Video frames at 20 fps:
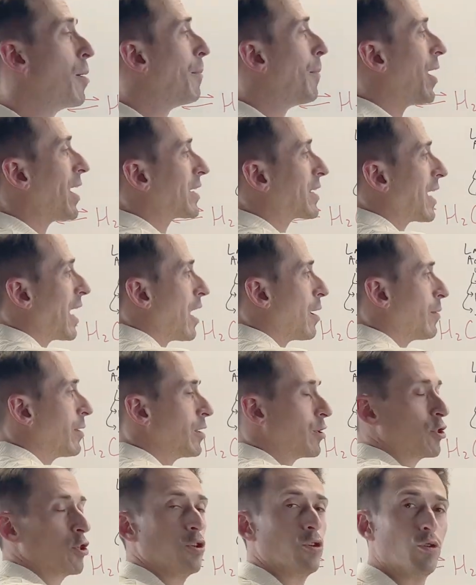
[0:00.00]

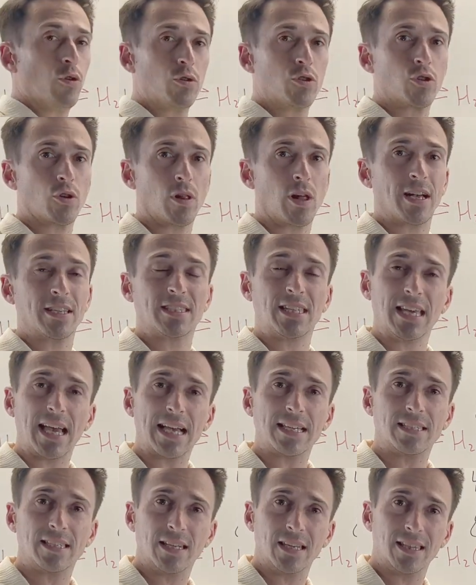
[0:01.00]
bicarbonate to neutralize the
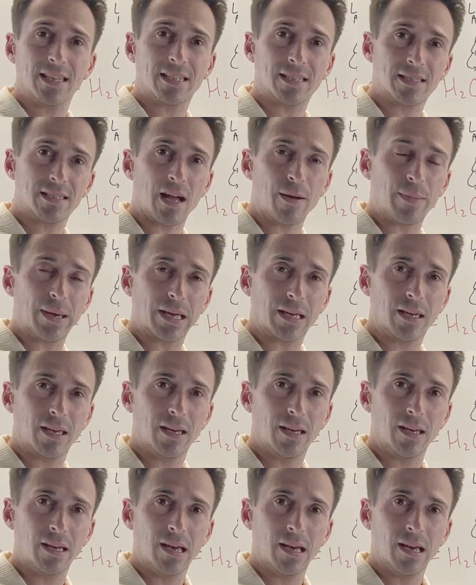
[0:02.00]
acid in the stomach.